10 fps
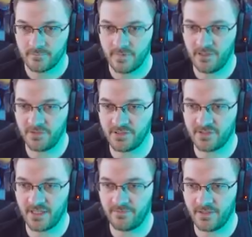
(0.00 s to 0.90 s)
But it also just
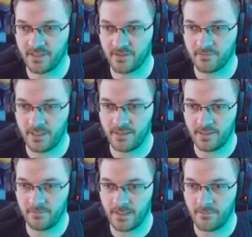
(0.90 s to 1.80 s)
kind of felt like your rank
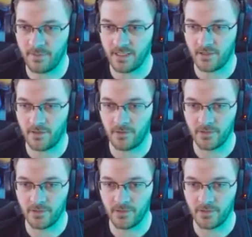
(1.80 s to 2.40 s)
didn't really mean a whole